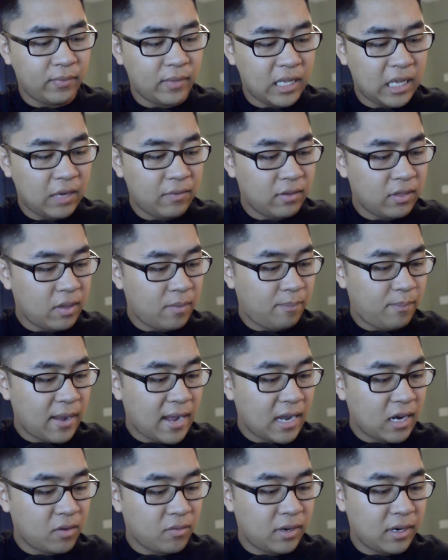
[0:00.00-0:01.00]
Even the
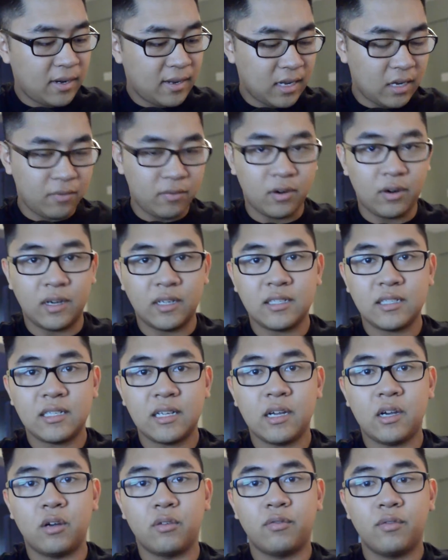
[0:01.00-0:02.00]
battery cover
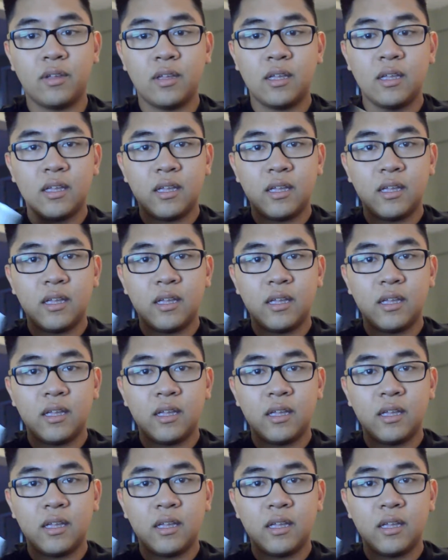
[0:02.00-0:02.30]
itself,